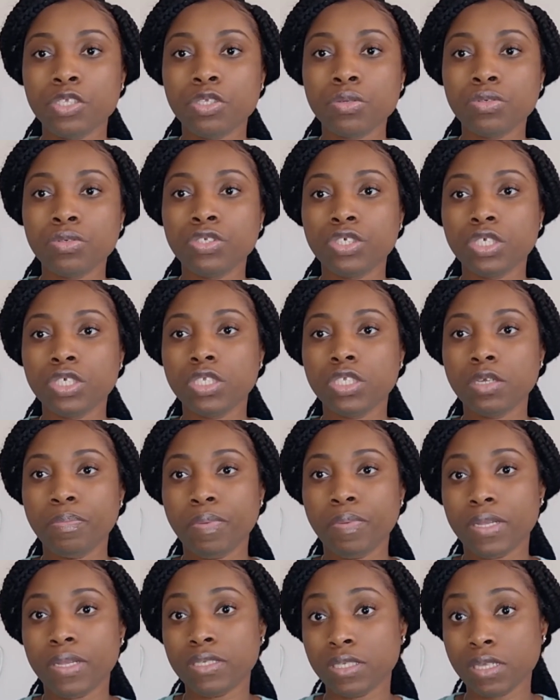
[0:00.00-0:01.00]
So it just
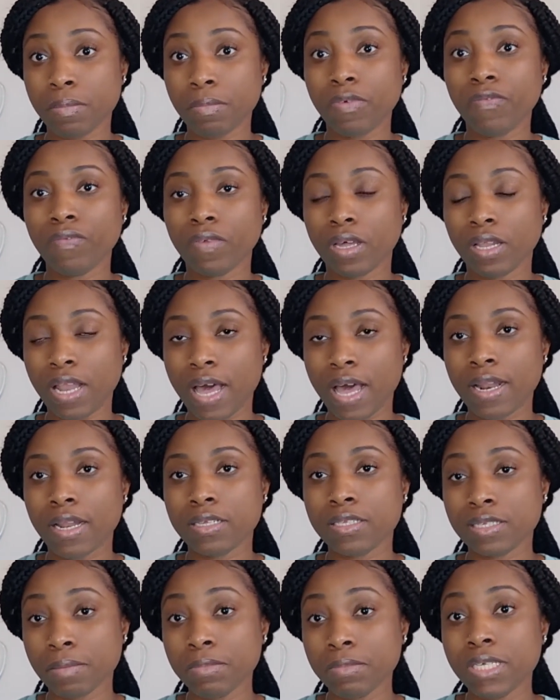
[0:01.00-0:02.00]
depends.
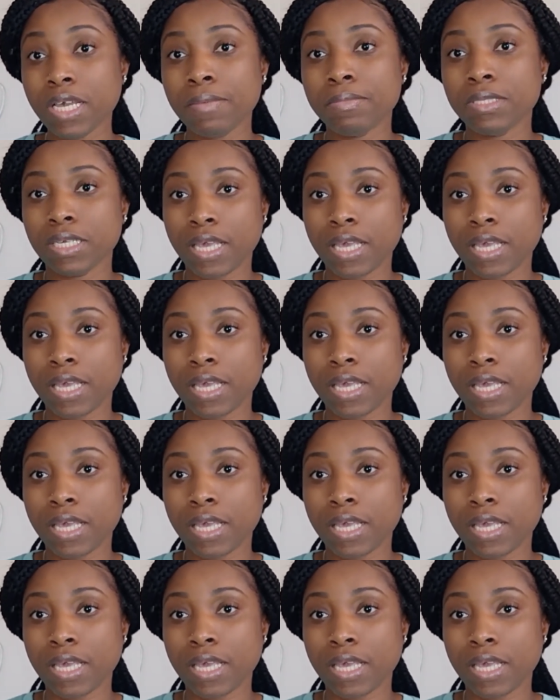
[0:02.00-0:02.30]
Sometimes